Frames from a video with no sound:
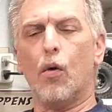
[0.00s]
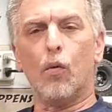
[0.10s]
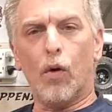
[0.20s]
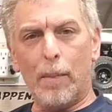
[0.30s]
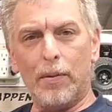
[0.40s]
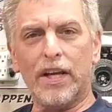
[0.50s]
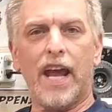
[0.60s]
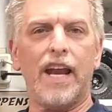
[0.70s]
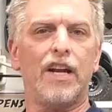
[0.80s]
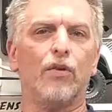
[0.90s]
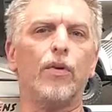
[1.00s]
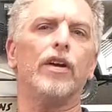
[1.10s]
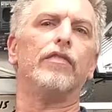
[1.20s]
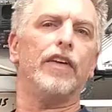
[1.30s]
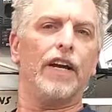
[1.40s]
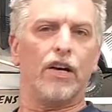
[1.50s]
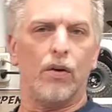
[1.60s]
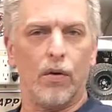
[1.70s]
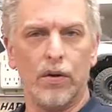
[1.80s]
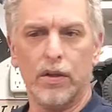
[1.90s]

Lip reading: replicating a real vehicle